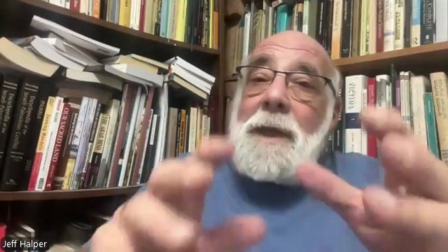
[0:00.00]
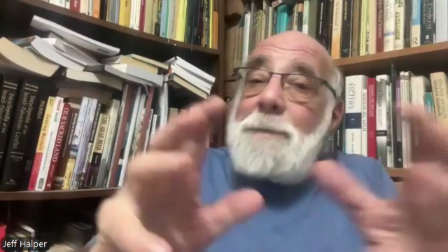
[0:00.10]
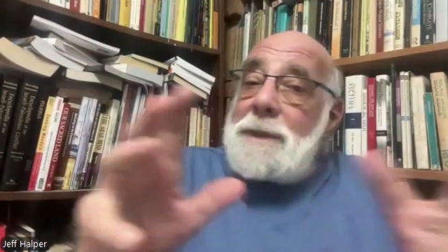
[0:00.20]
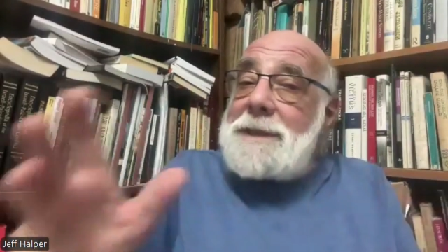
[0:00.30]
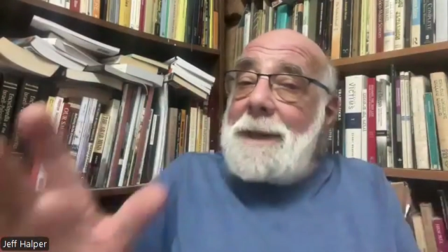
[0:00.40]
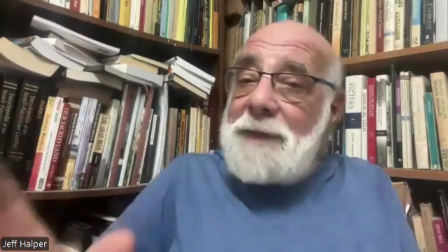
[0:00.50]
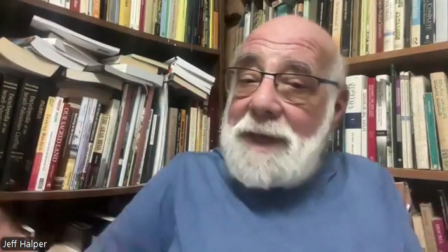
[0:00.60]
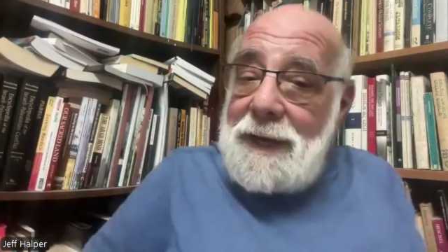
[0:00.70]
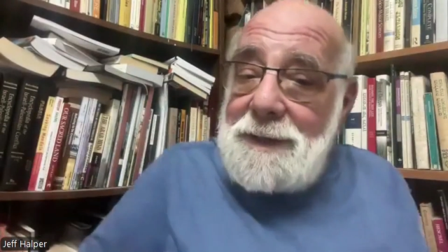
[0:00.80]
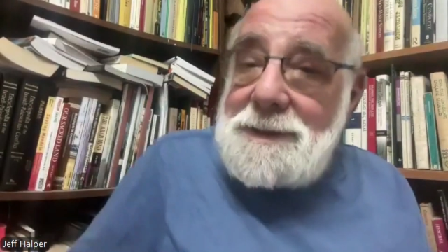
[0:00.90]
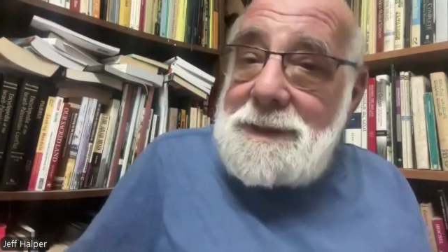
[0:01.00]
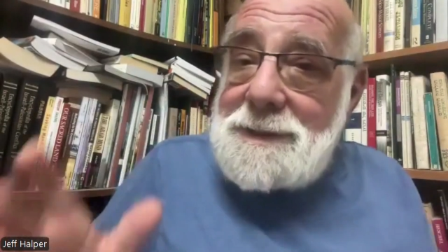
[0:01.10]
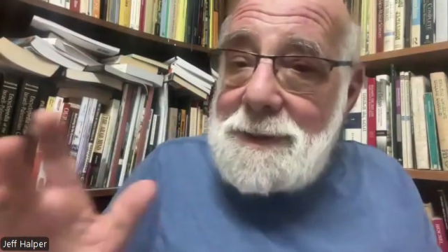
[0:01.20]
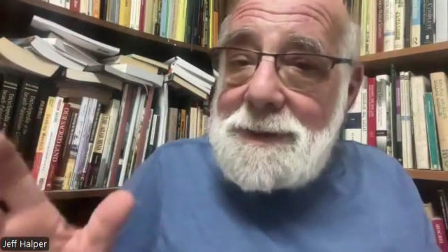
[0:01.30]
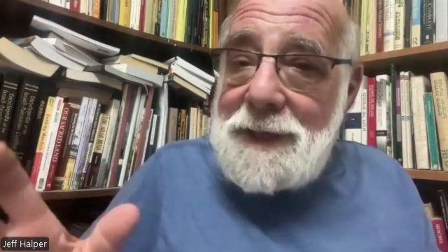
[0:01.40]
But something else
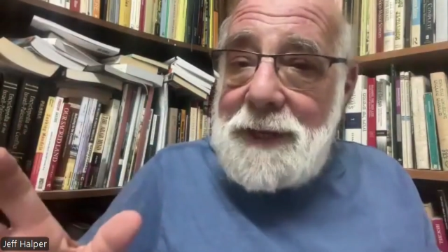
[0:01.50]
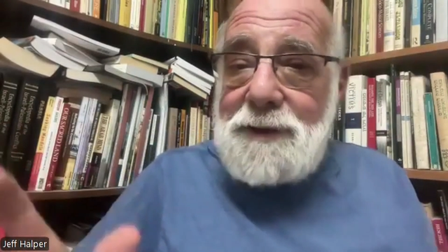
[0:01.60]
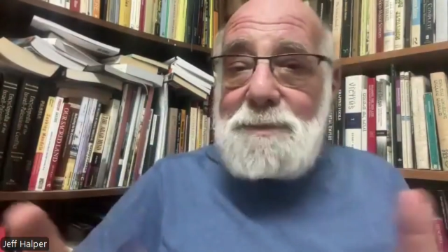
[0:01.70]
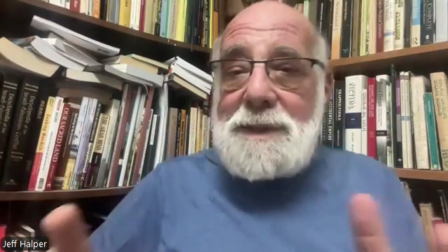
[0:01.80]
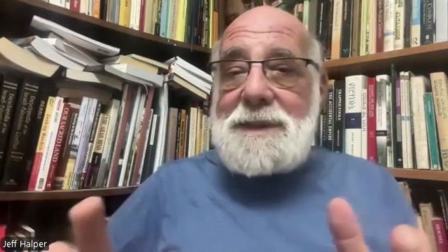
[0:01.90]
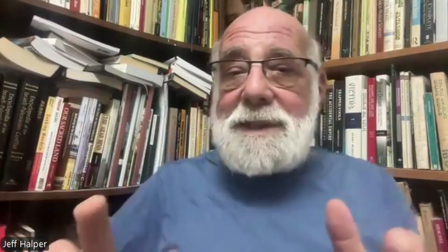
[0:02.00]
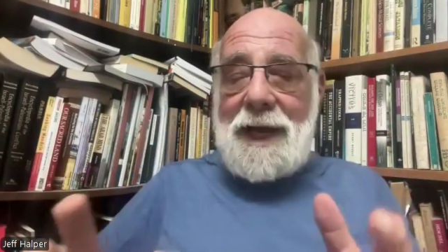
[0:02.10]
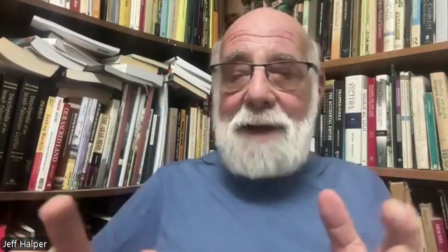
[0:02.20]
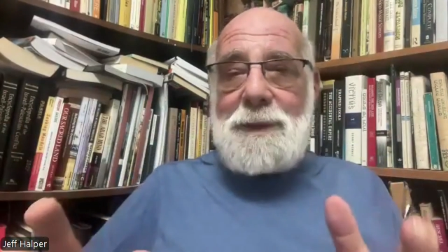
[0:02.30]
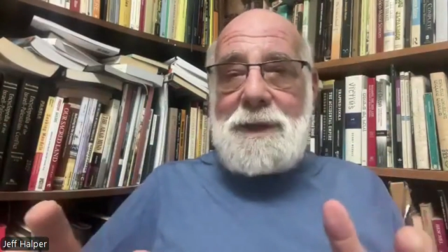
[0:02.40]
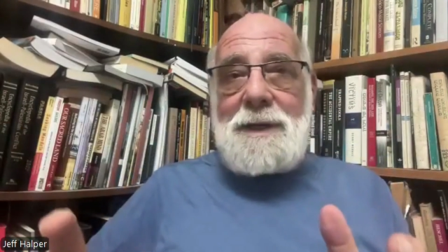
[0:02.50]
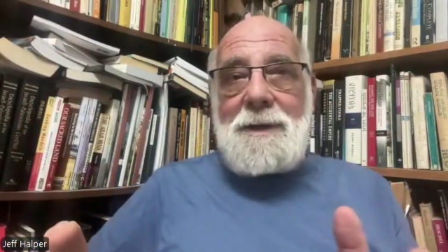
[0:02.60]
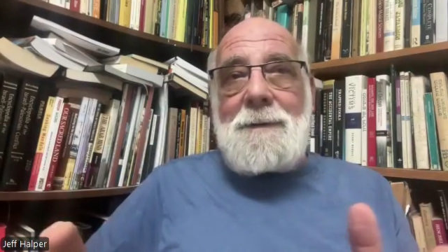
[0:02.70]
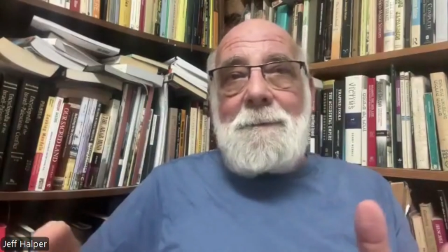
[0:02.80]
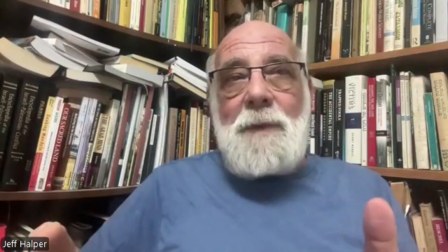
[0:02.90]
there's another missing element
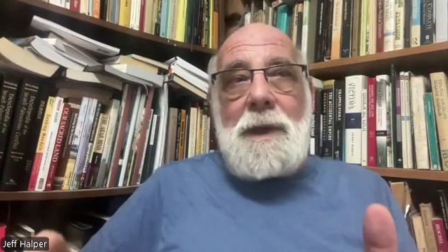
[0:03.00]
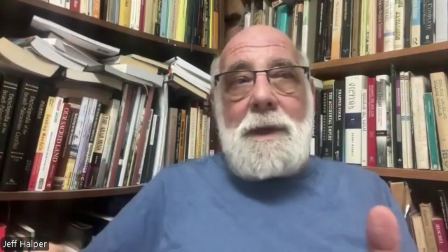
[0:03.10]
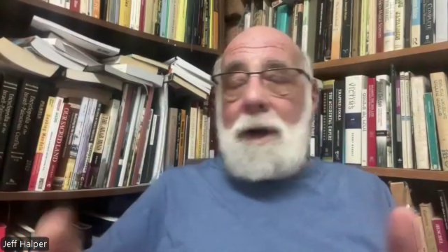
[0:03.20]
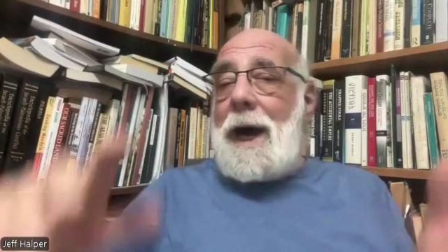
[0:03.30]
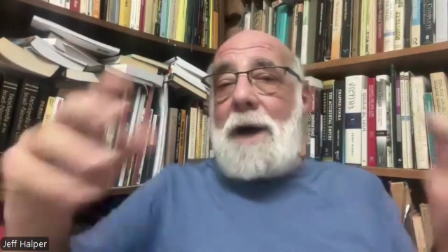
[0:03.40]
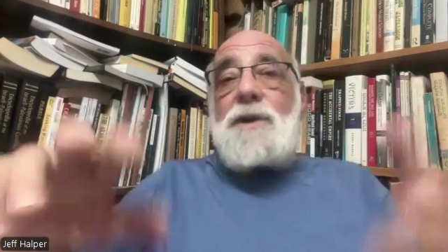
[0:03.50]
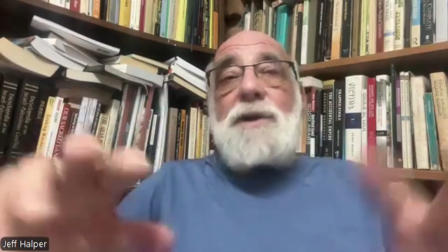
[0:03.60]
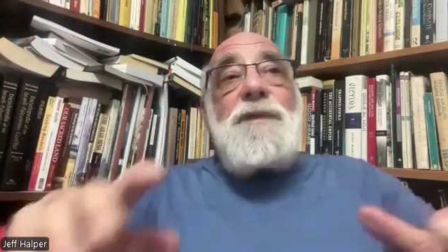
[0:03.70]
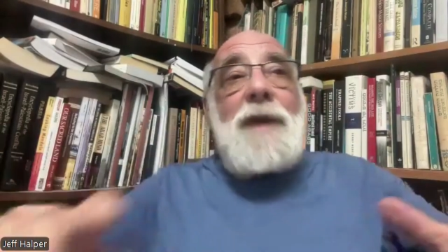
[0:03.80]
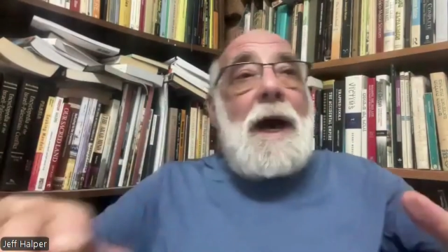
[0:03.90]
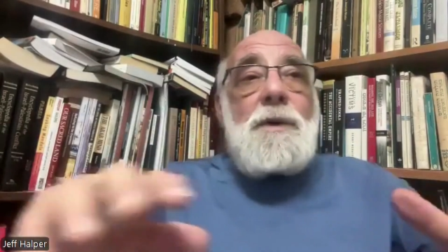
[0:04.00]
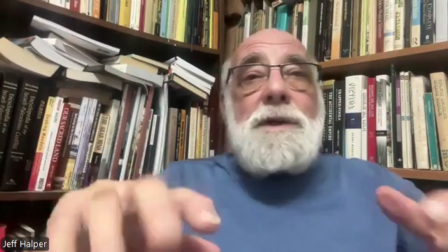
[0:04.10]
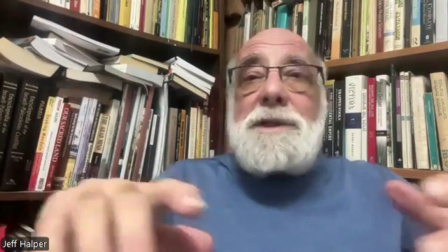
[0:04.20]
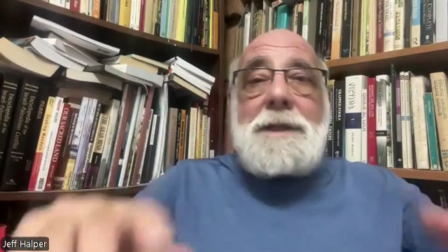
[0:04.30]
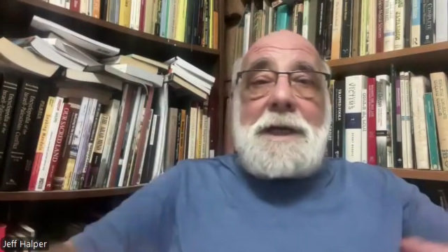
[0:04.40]
here. How do the
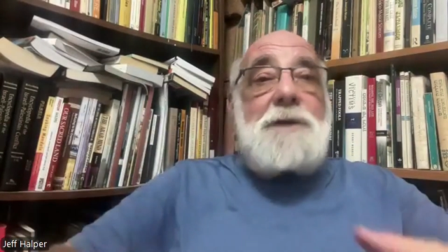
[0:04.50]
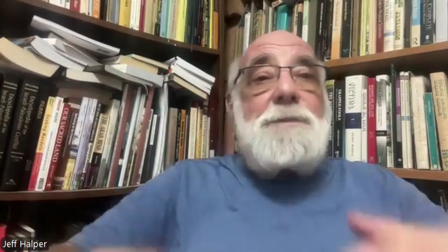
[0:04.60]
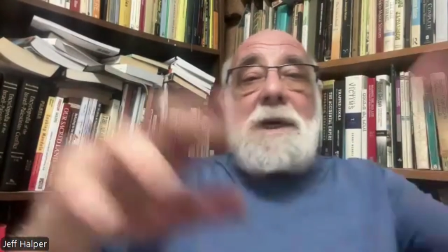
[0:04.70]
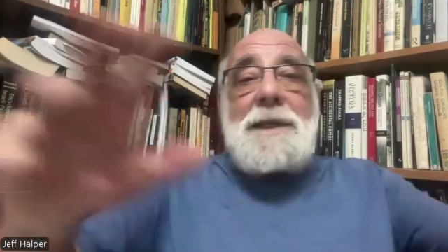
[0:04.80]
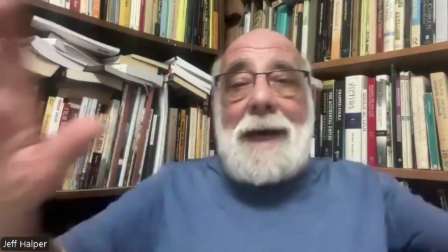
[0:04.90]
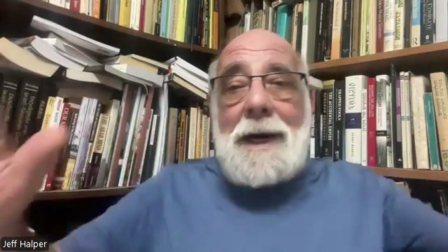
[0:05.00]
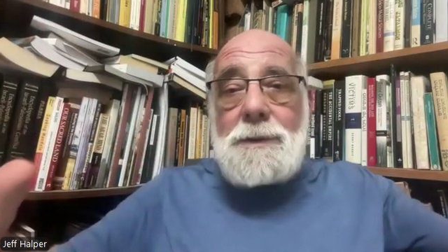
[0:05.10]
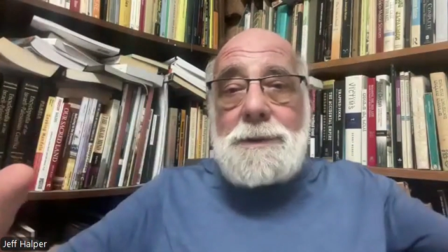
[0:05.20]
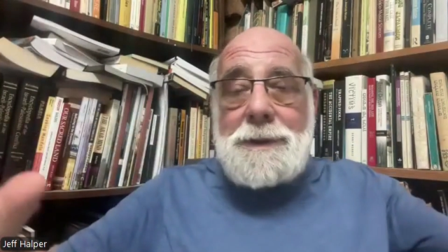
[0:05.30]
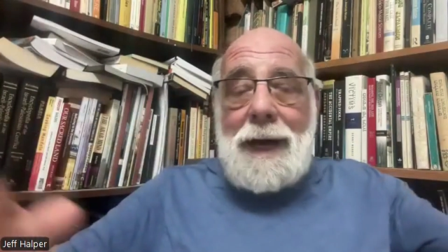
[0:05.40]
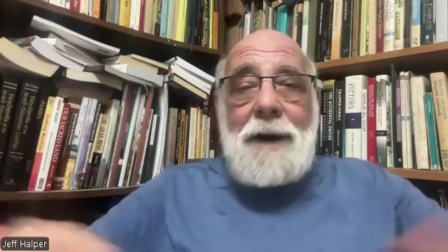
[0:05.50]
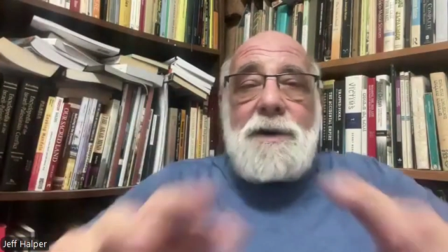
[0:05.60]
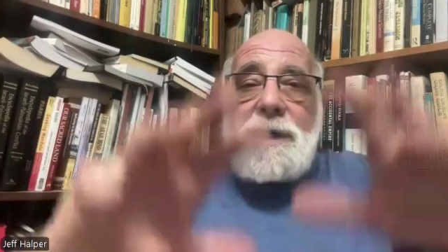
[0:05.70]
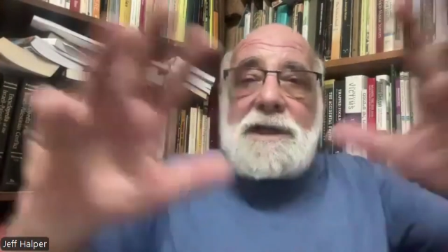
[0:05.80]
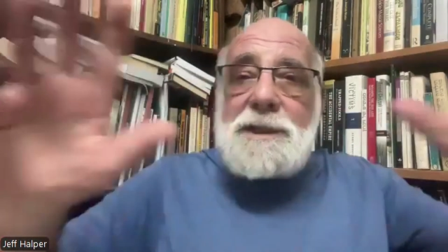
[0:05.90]
flowers get to be 1,000? How
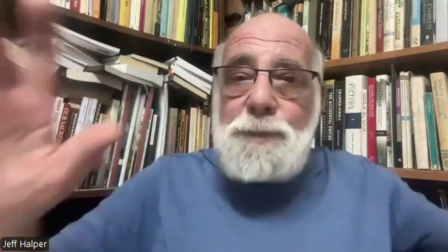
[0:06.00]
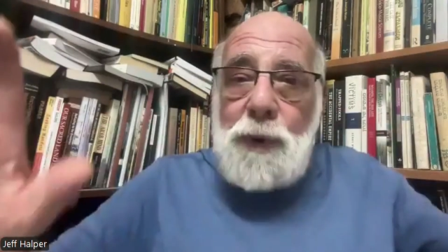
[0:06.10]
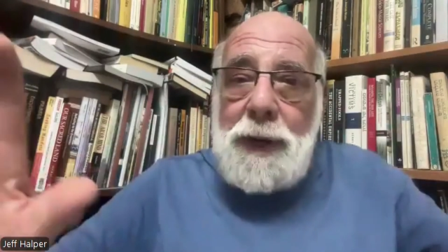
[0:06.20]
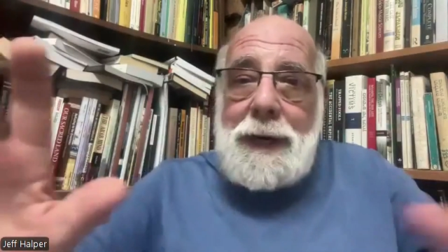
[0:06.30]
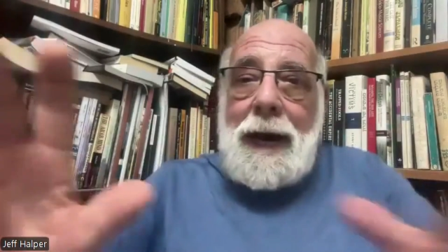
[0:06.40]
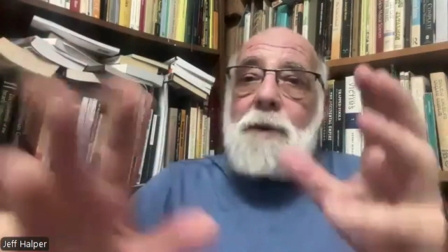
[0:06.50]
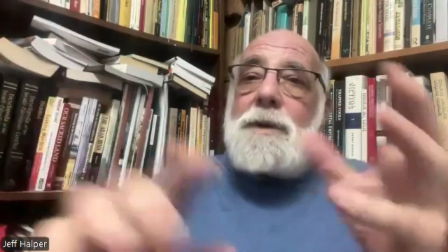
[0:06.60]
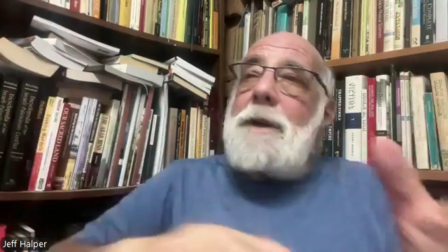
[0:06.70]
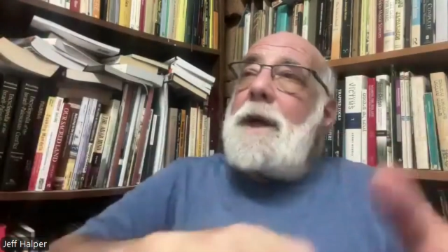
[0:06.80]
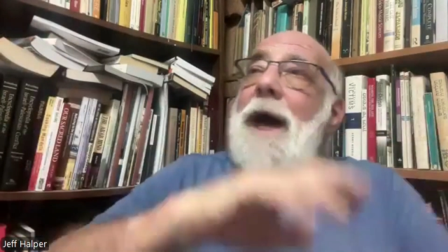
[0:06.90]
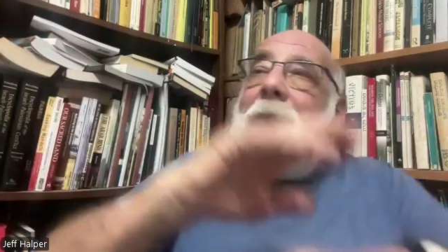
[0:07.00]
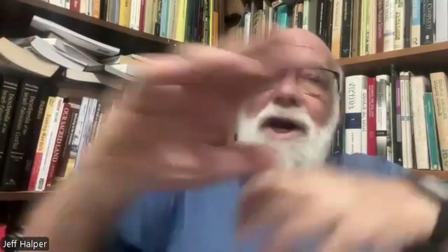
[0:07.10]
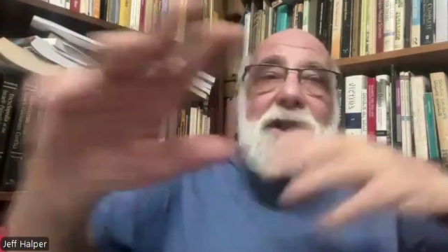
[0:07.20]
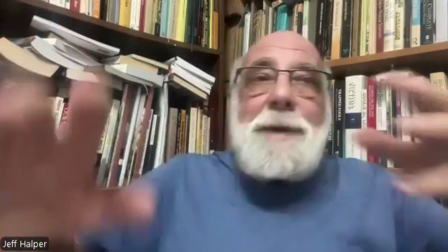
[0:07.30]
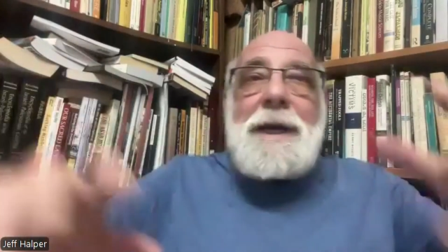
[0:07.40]
do they spread? How
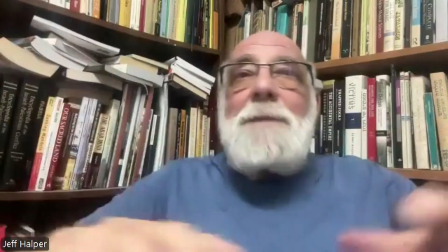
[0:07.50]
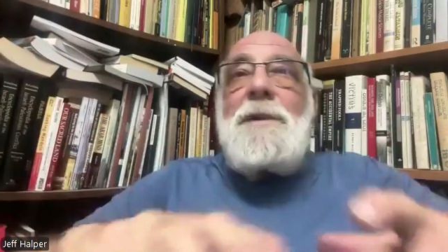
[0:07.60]
do they become